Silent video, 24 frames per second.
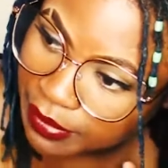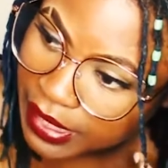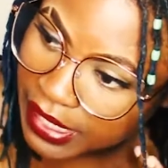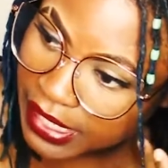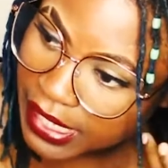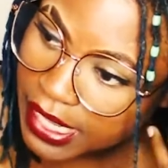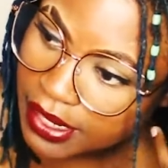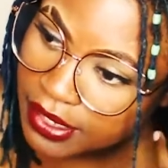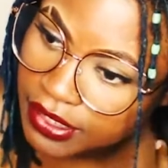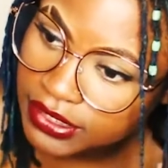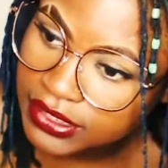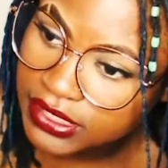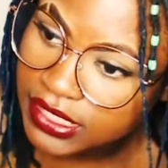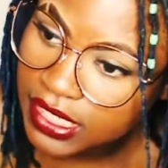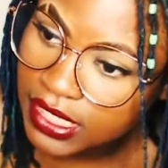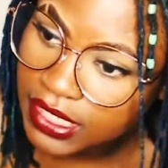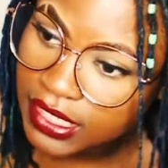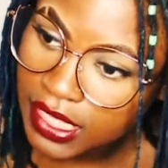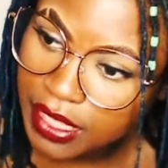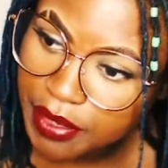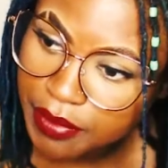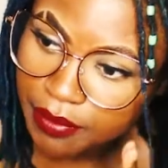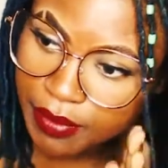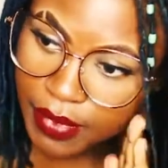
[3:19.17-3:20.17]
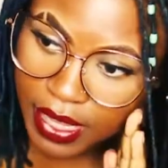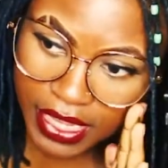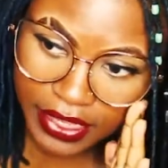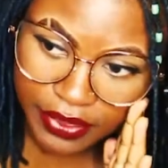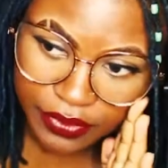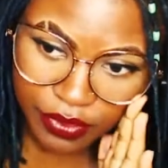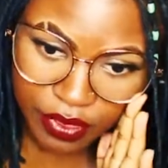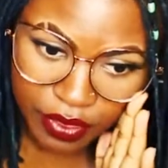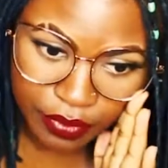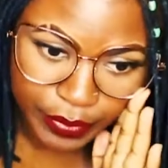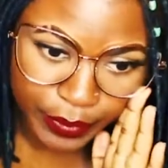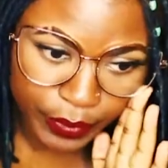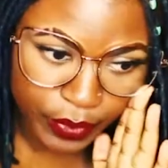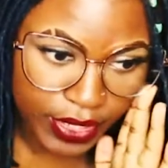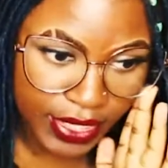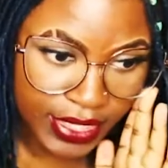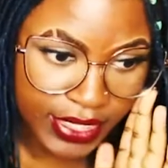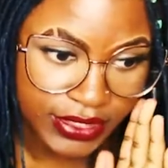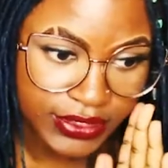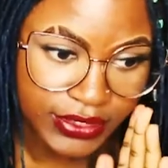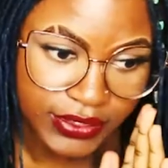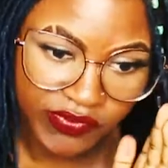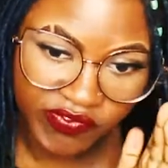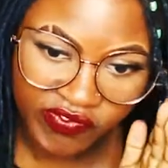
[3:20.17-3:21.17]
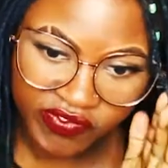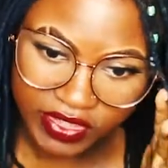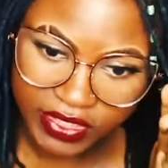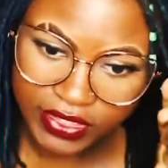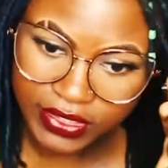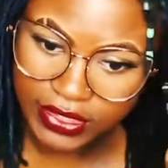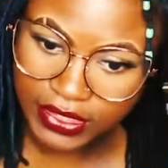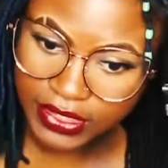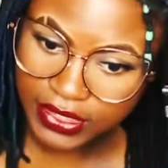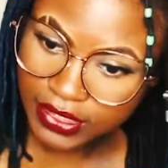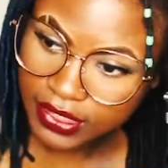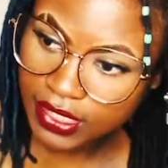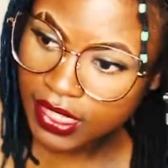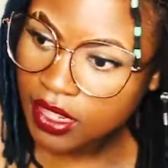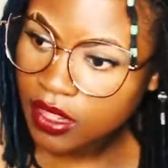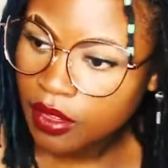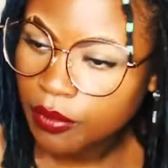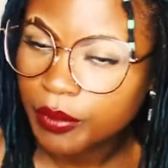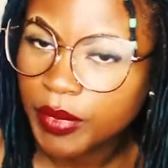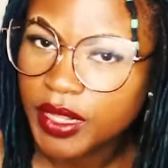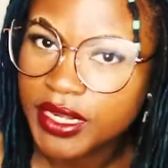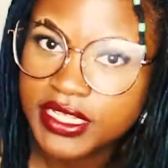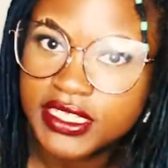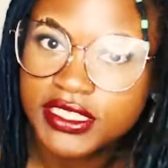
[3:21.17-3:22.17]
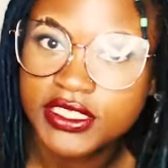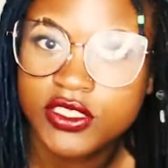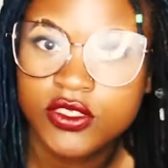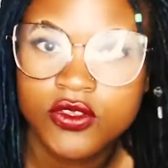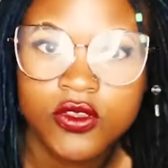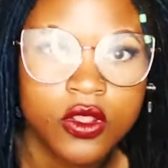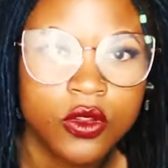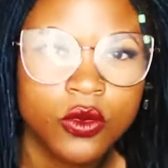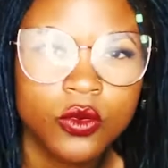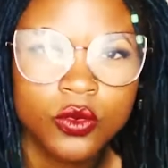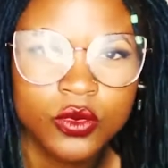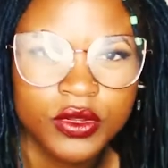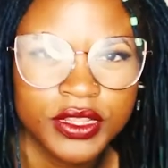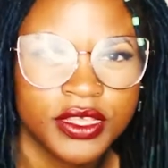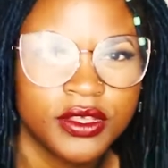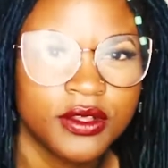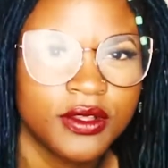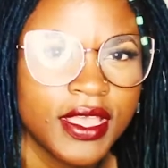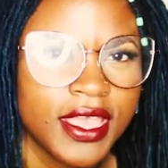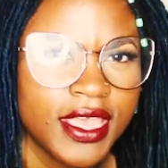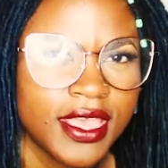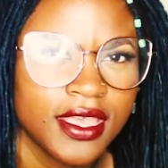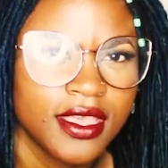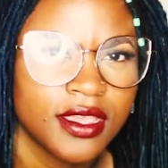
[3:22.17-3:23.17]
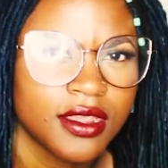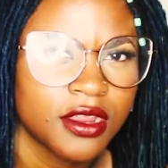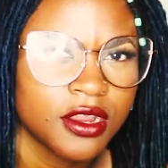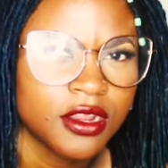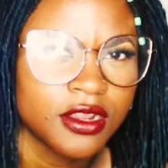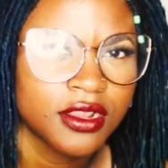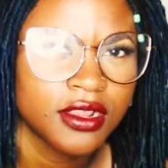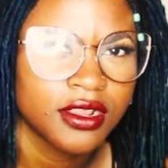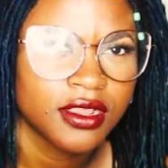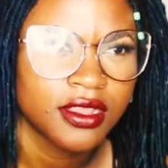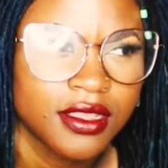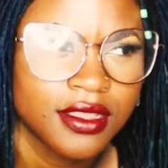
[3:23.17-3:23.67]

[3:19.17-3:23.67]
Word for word: my hair done in micro braids feeling, but it's your real hair.